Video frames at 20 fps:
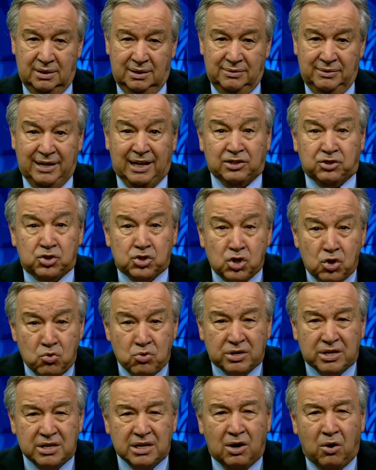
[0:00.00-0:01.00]
They are
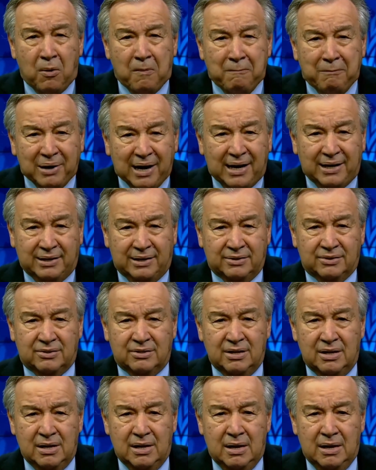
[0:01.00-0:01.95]
choking our planet